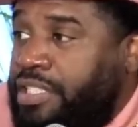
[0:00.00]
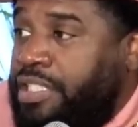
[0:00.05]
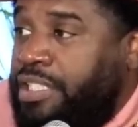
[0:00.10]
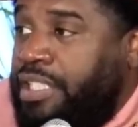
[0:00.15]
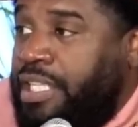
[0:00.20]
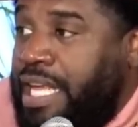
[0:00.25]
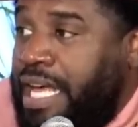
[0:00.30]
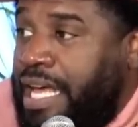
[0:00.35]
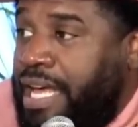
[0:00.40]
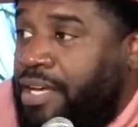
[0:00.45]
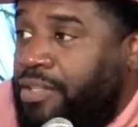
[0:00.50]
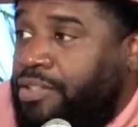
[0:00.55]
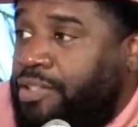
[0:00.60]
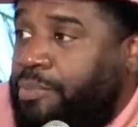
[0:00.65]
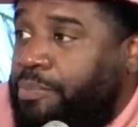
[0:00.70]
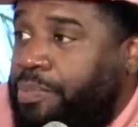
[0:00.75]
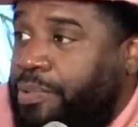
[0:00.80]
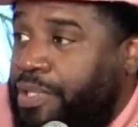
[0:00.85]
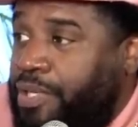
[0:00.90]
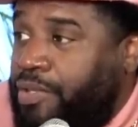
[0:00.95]
wasn't
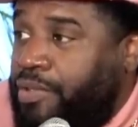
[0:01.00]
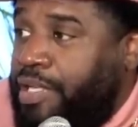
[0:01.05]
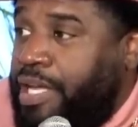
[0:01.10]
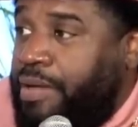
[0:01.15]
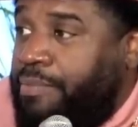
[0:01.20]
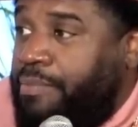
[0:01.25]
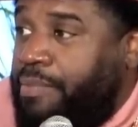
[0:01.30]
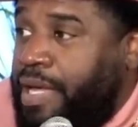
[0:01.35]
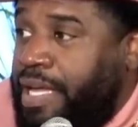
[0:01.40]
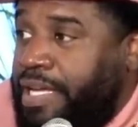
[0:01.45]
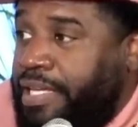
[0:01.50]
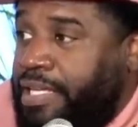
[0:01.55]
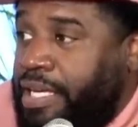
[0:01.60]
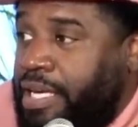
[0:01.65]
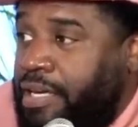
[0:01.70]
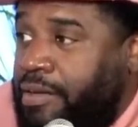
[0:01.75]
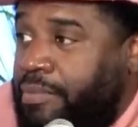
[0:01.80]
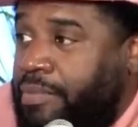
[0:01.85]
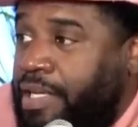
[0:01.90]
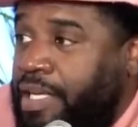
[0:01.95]
allowed to put on that
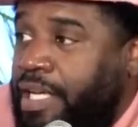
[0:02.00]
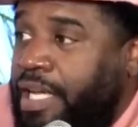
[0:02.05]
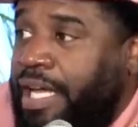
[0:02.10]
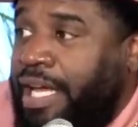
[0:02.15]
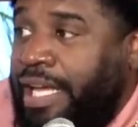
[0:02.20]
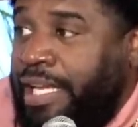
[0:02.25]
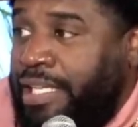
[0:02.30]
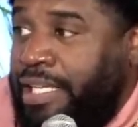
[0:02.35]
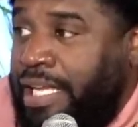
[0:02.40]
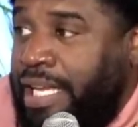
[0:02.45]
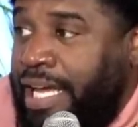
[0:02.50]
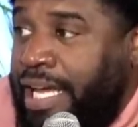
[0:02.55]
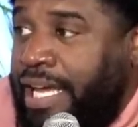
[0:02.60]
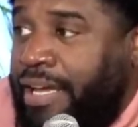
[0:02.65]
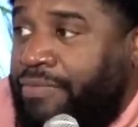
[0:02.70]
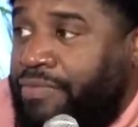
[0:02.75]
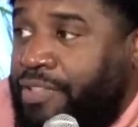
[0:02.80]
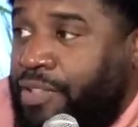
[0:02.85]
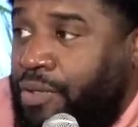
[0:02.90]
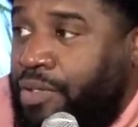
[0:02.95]
makeup and
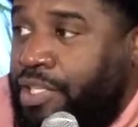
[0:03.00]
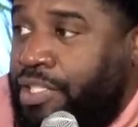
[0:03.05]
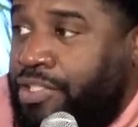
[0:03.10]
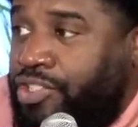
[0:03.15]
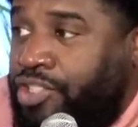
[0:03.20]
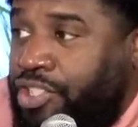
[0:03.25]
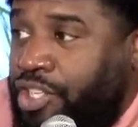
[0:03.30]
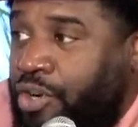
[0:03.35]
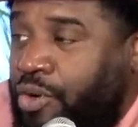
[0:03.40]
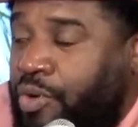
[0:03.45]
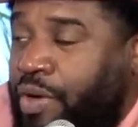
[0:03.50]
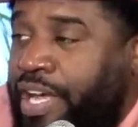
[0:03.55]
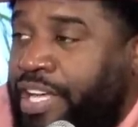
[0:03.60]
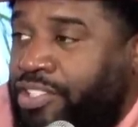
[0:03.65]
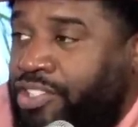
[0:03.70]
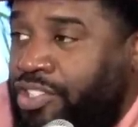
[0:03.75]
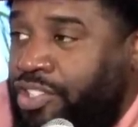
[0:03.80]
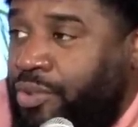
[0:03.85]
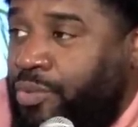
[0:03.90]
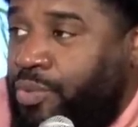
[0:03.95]
laughed on her
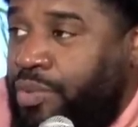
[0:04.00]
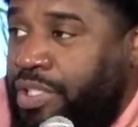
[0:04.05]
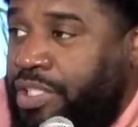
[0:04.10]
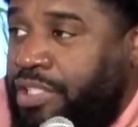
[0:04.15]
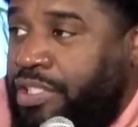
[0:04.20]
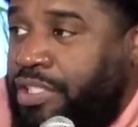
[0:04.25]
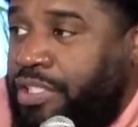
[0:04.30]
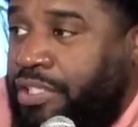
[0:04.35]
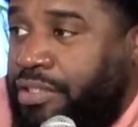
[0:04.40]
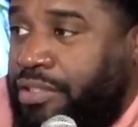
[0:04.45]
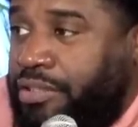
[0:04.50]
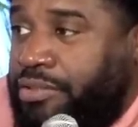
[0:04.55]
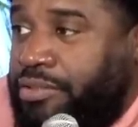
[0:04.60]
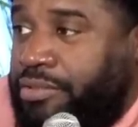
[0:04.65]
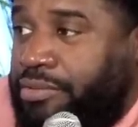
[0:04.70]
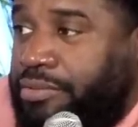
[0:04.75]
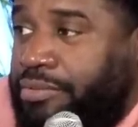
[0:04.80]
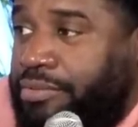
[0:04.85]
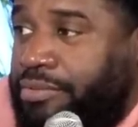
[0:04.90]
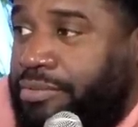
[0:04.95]
show as she really
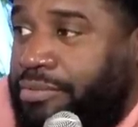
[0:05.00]
looked?